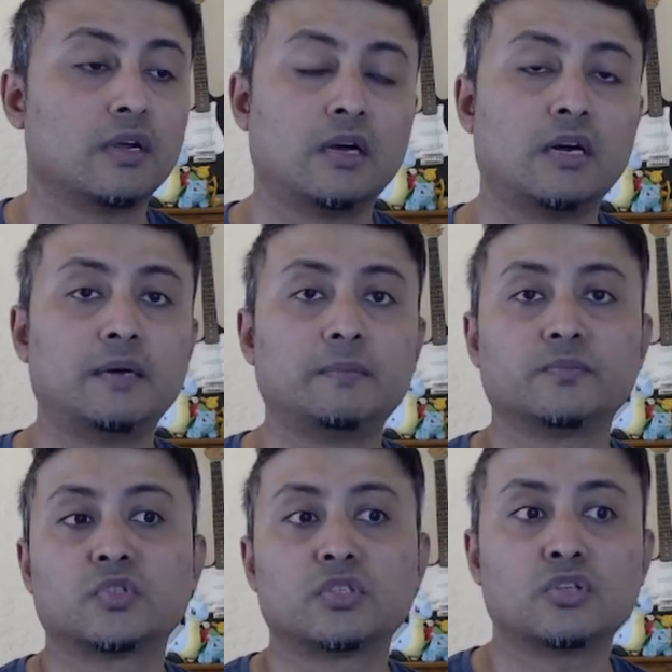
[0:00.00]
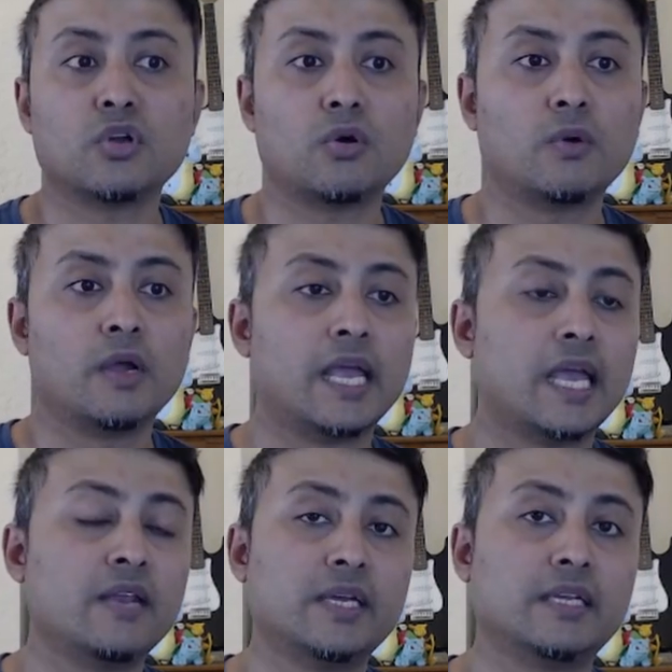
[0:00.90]
So
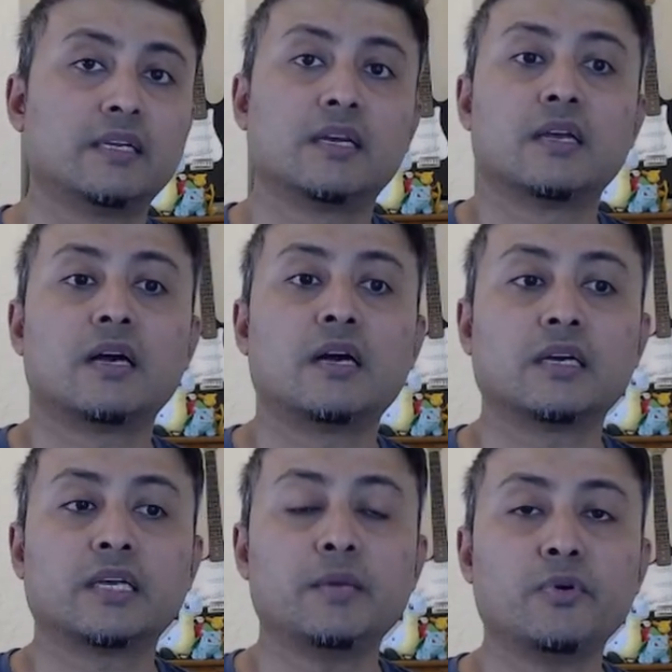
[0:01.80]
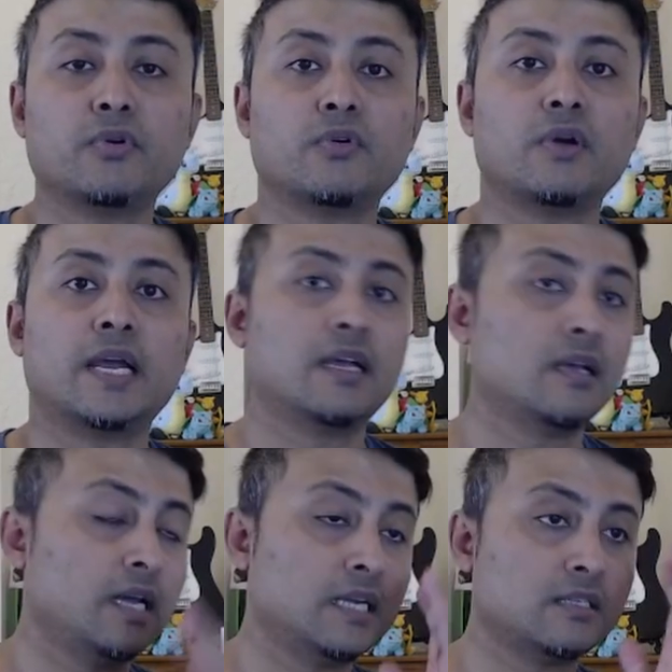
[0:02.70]
anyway, keep your
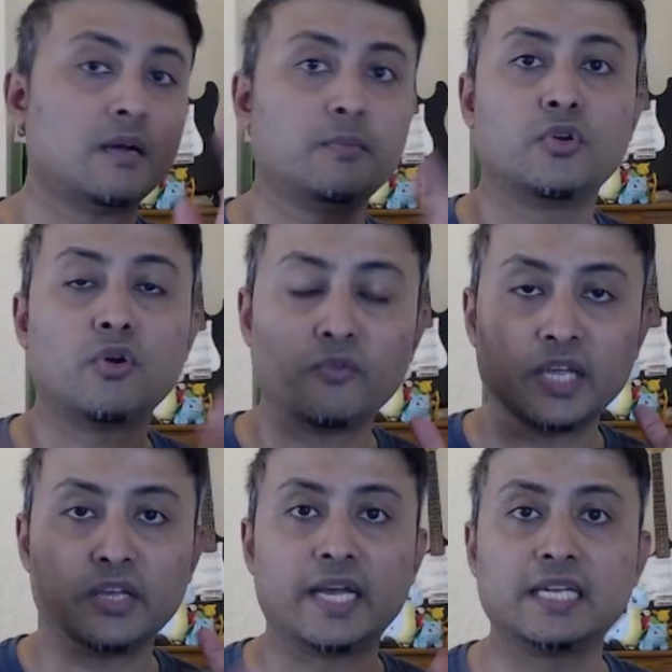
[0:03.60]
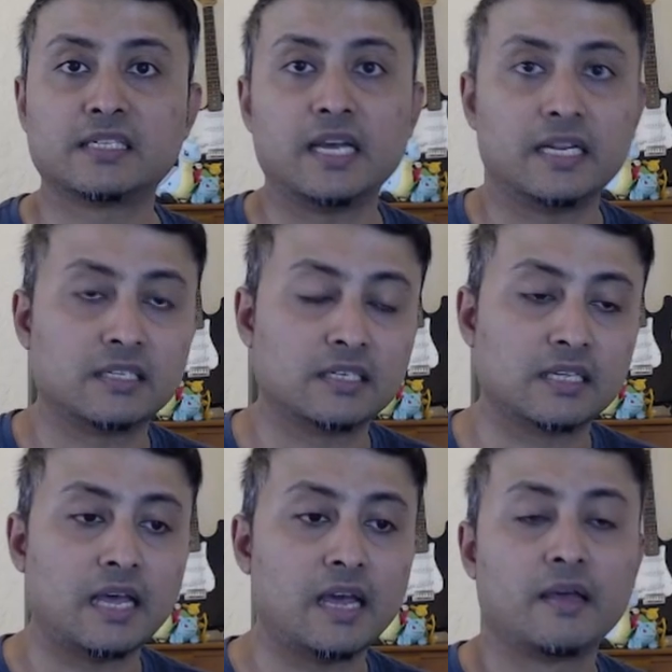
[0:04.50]
heads up, don't wear your headset and this and
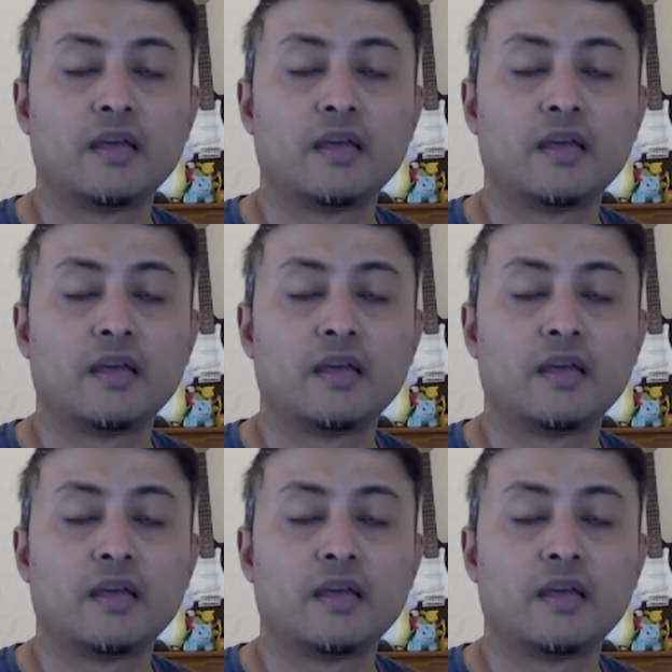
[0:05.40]
that.